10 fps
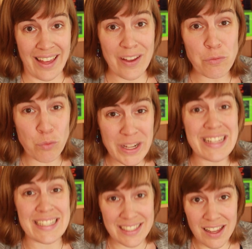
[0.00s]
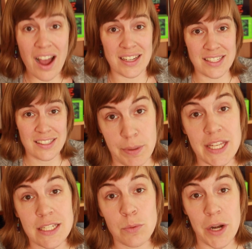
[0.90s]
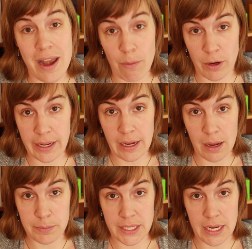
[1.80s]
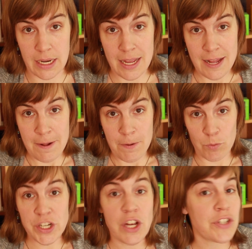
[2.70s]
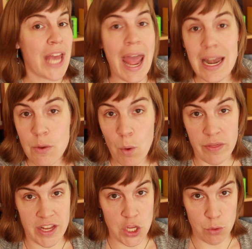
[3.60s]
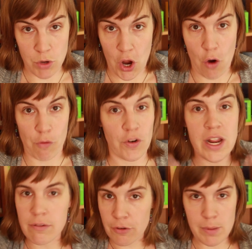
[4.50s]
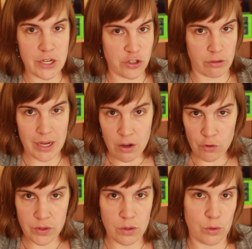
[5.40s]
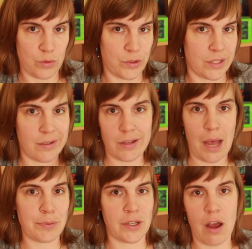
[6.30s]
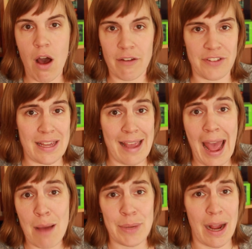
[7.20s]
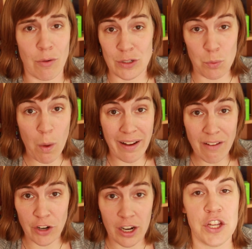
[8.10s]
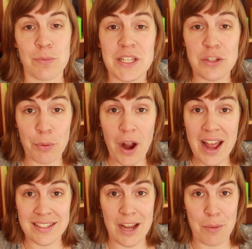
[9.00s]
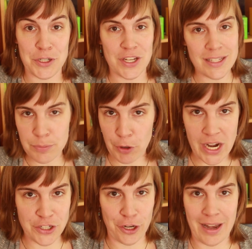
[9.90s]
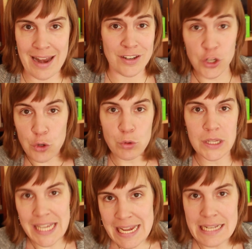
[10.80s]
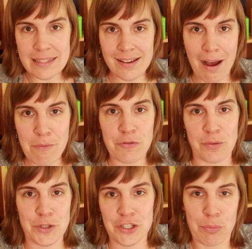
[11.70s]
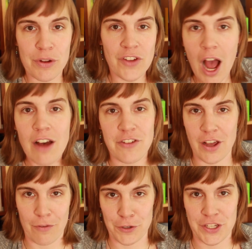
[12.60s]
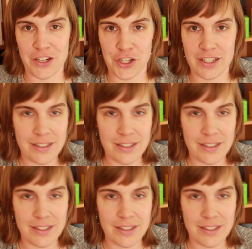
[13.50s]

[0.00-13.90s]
And that really sucks. But this is where networking comes in. Reach out to anyone that you know for informational interviews, cups of coffee, happy hours, whatever. You'd be surprised how much inspiration and new leads come from just a brief coffee conversation.